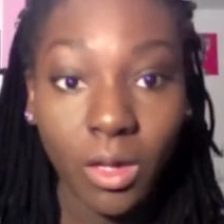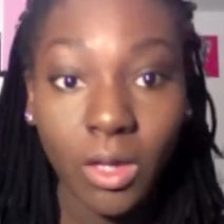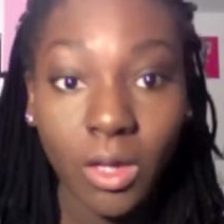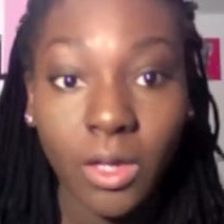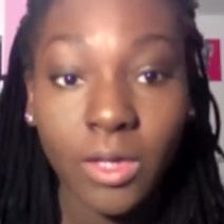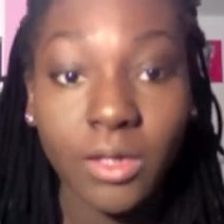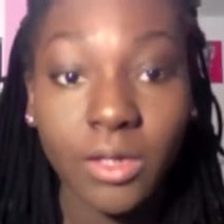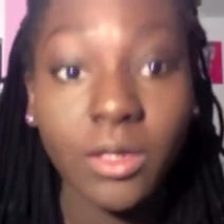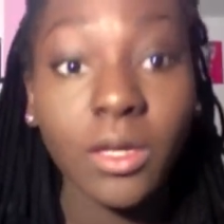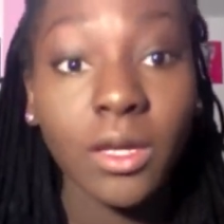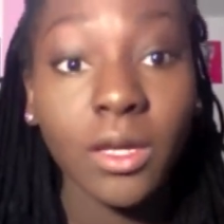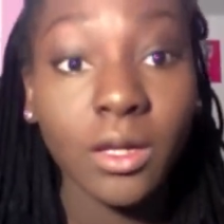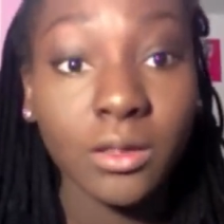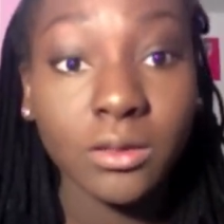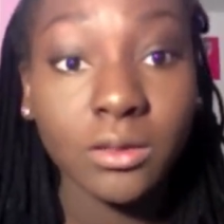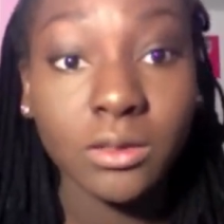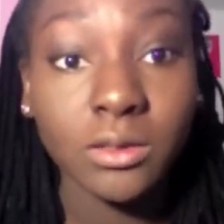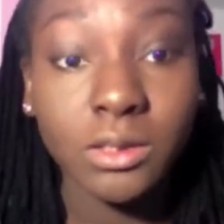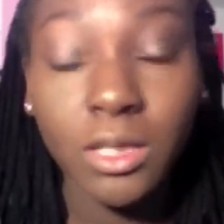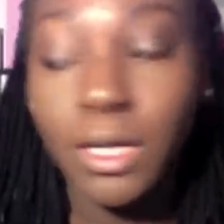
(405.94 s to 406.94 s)
And
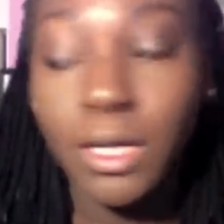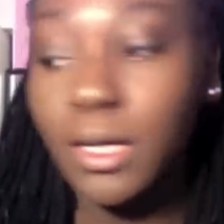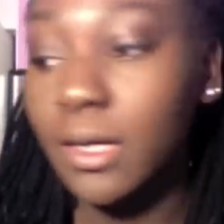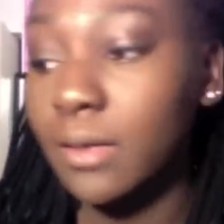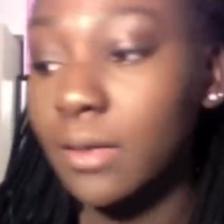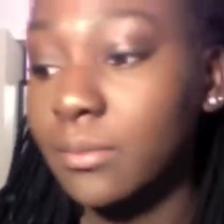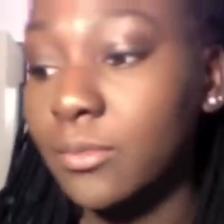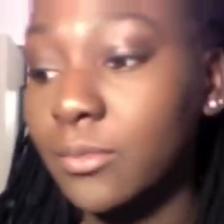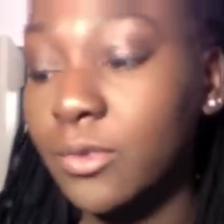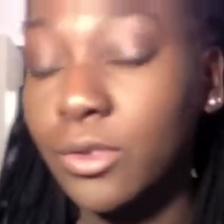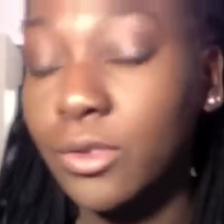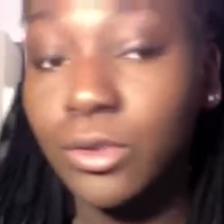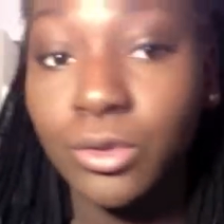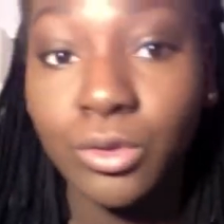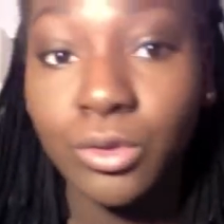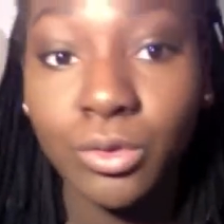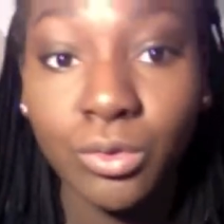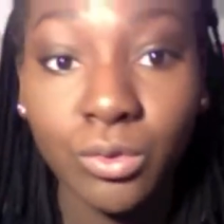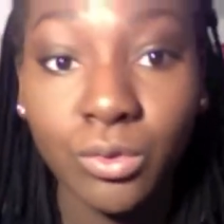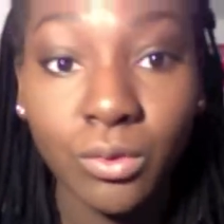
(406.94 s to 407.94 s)
next, I am going to
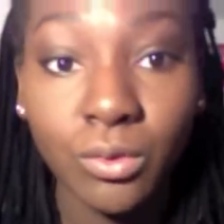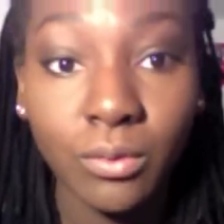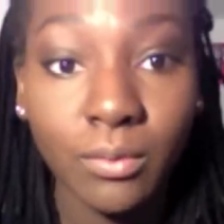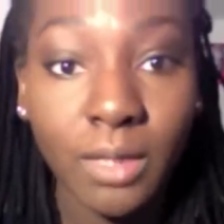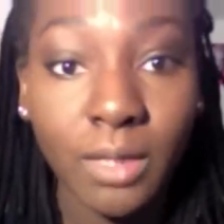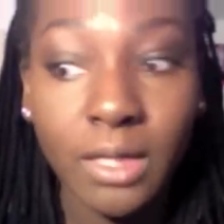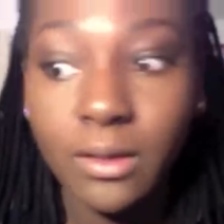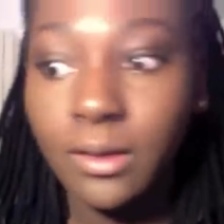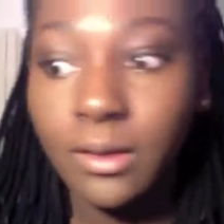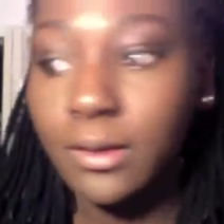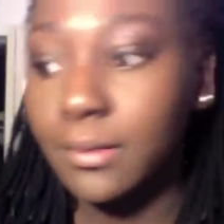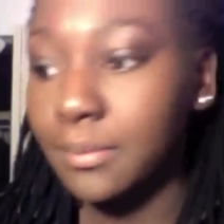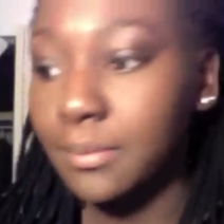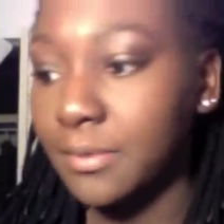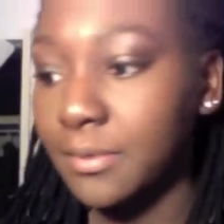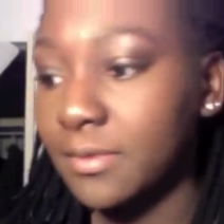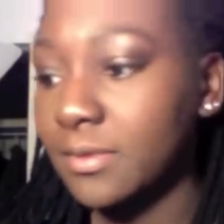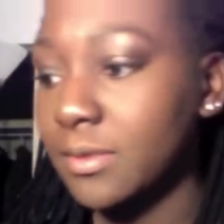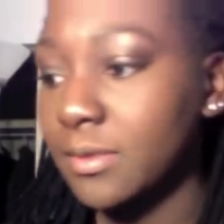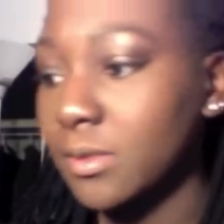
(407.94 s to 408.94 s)
do my
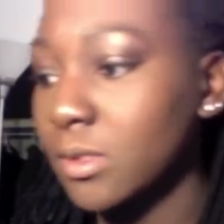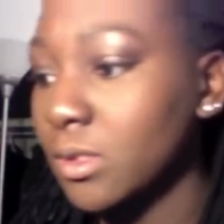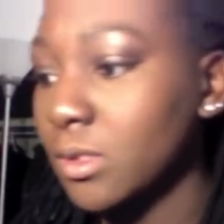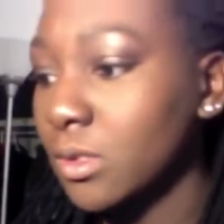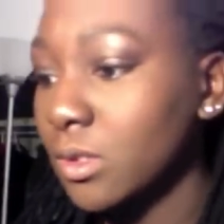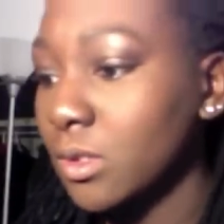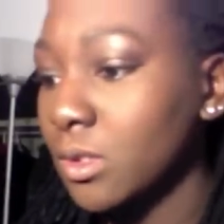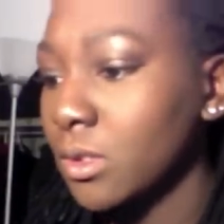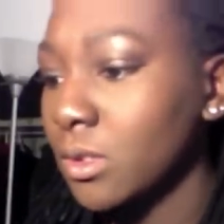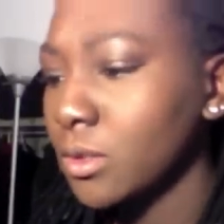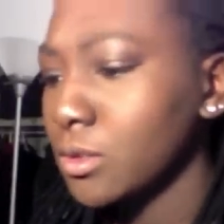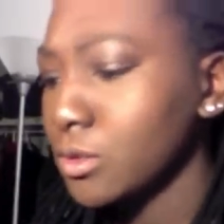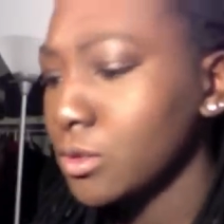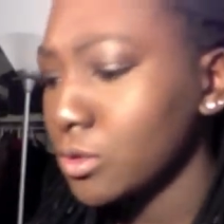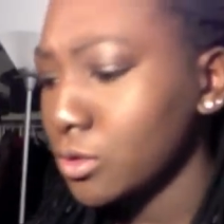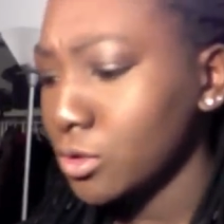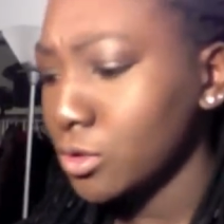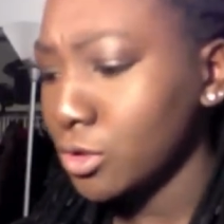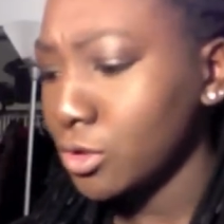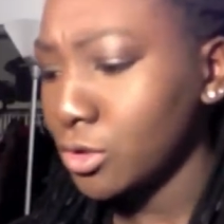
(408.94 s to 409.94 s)
lips.
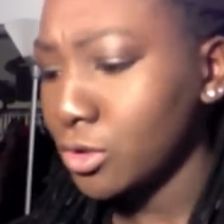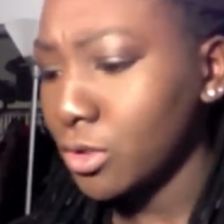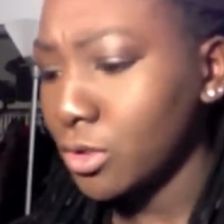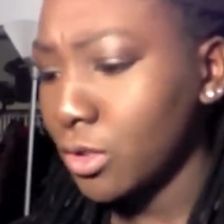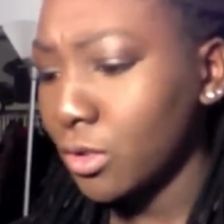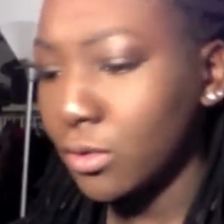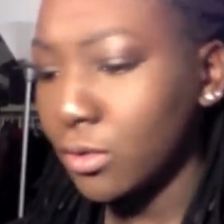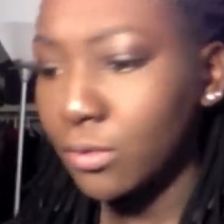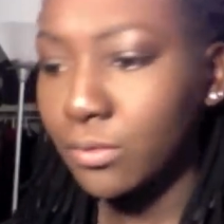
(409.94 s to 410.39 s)
So,